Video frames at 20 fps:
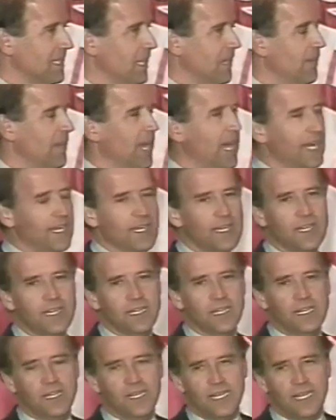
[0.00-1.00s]
that
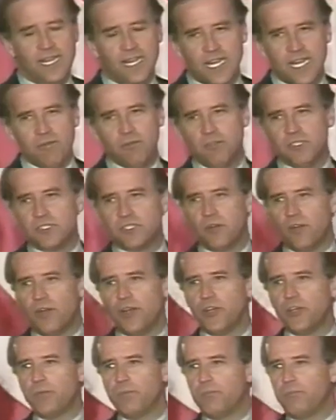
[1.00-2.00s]
he was
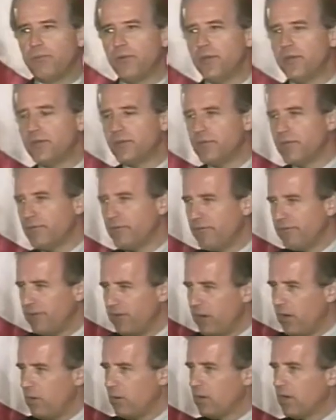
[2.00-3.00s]
going to put
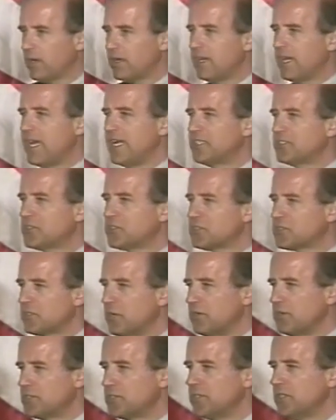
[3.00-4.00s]
forward a
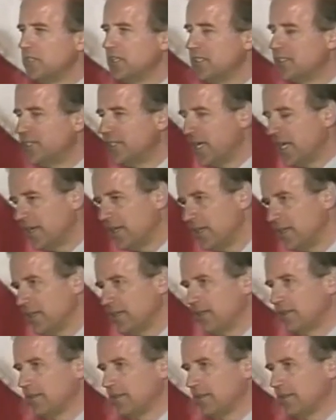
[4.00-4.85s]
social agenda